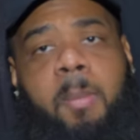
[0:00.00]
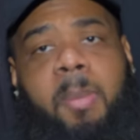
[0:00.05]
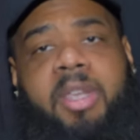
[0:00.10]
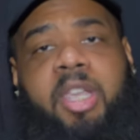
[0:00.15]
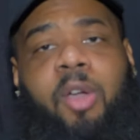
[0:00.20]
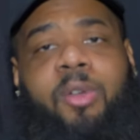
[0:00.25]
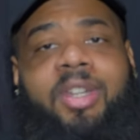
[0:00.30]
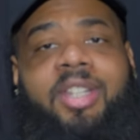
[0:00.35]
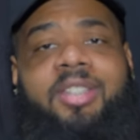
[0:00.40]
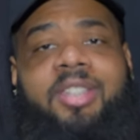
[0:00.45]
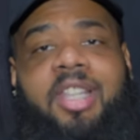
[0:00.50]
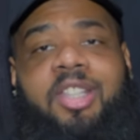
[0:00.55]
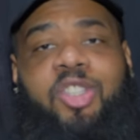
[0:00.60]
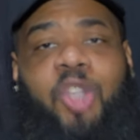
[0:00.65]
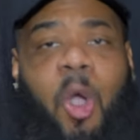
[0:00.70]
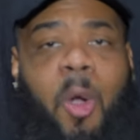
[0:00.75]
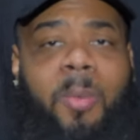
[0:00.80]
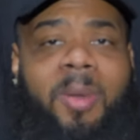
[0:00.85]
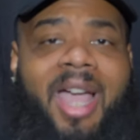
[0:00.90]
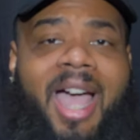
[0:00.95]
But yo, this is the
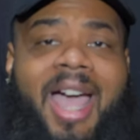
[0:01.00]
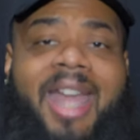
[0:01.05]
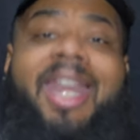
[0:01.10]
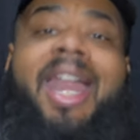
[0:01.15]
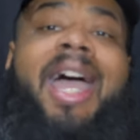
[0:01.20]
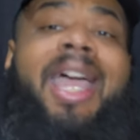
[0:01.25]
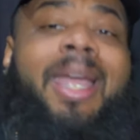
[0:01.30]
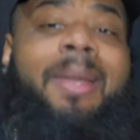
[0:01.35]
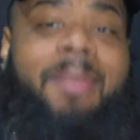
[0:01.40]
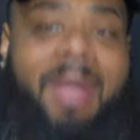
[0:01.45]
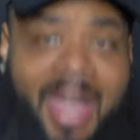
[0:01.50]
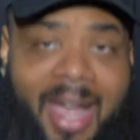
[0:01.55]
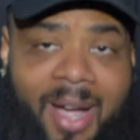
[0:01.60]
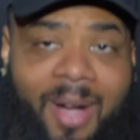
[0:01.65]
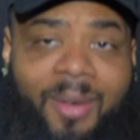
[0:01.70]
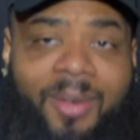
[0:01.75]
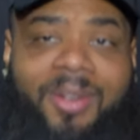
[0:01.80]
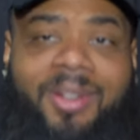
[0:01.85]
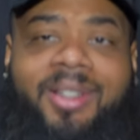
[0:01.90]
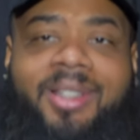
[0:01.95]
Dope Guy, and I am
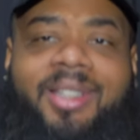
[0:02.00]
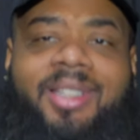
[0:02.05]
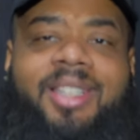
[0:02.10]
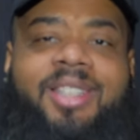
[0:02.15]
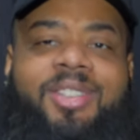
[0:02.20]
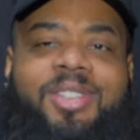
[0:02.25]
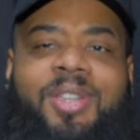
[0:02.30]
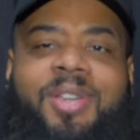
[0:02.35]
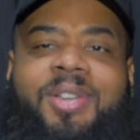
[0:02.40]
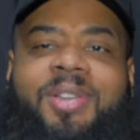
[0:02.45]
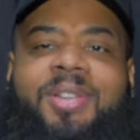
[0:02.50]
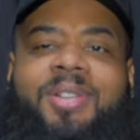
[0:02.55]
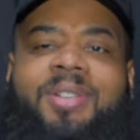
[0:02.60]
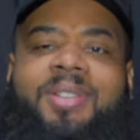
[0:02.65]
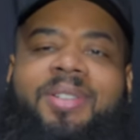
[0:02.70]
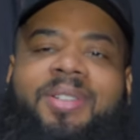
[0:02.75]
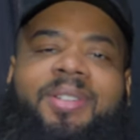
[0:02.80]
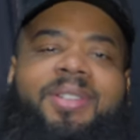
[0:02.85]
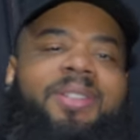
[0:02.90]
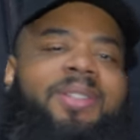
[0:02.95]
out. Yes, sir.